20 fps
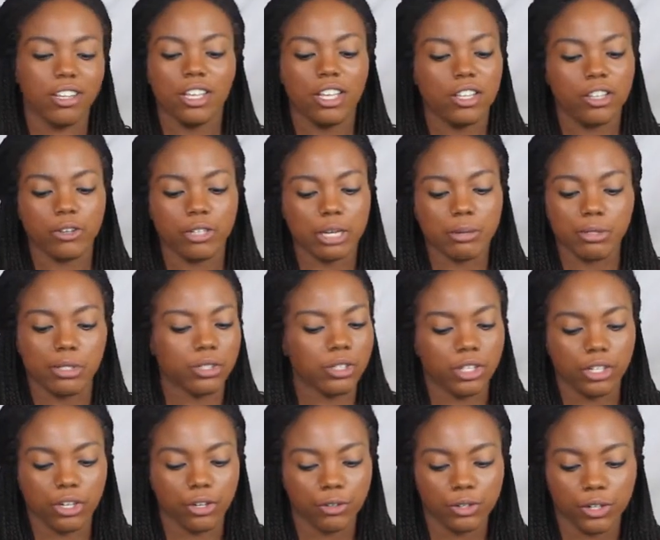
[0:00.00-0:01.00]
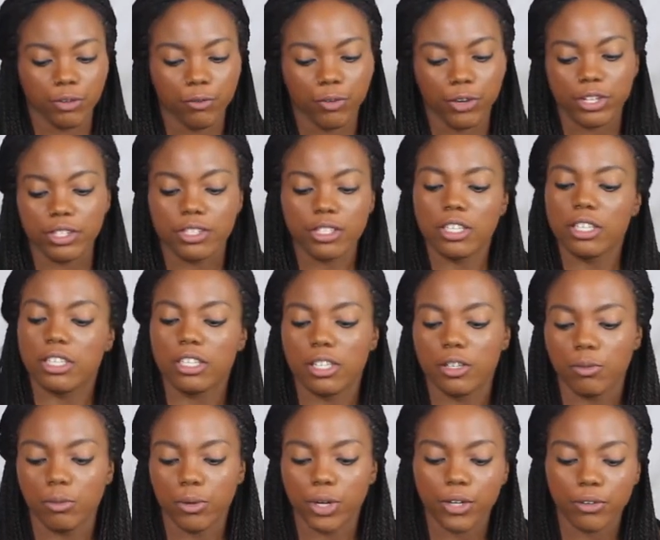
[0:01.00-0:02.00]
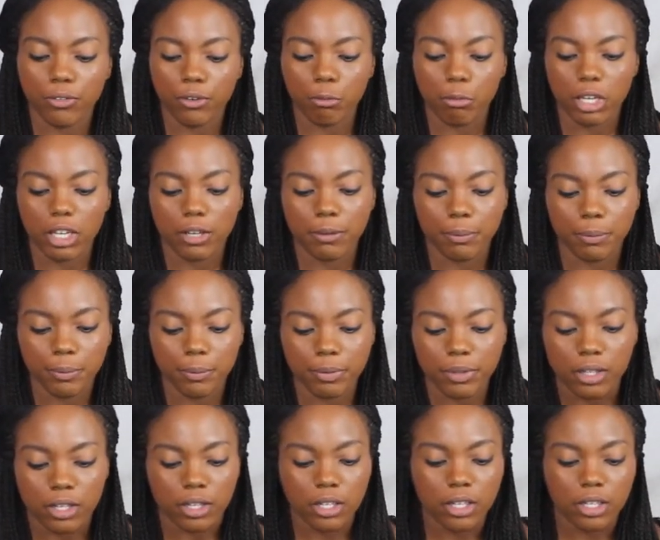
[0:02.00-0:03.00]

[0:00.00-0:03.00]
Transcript: and there's absolutely no difference. It didn't work for me.